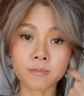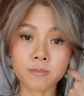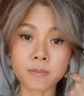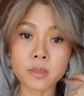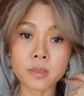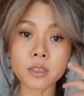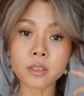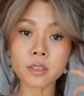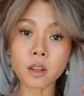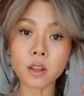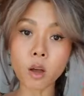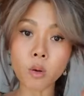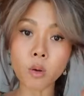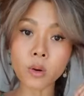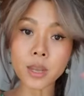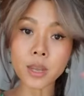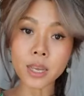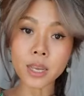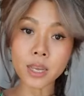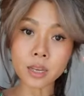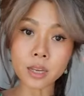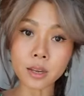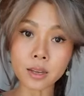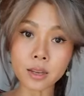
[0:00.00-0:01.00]

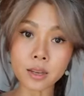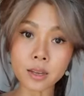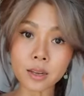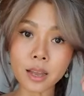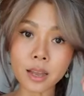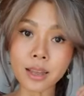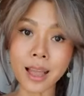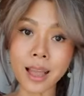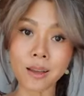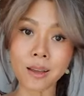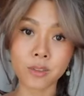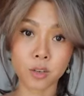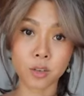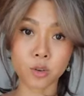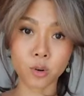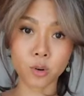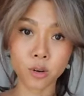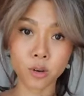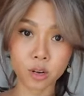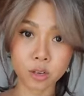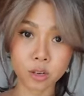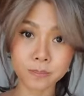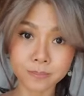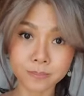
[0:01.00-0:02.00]
slowly have it
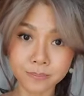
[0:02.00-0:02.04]
shorter.